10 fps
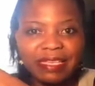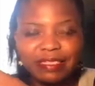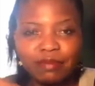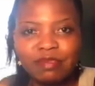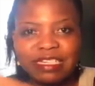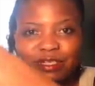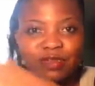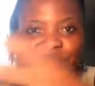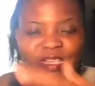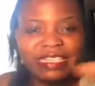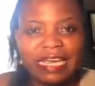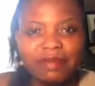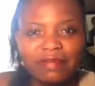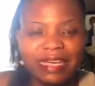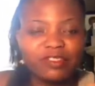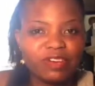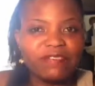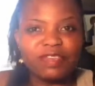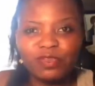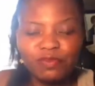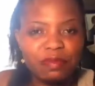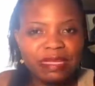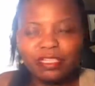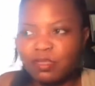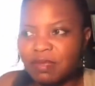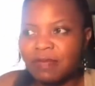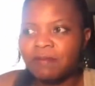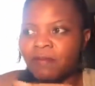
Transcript: somebody else for the time they are driving you from A to B.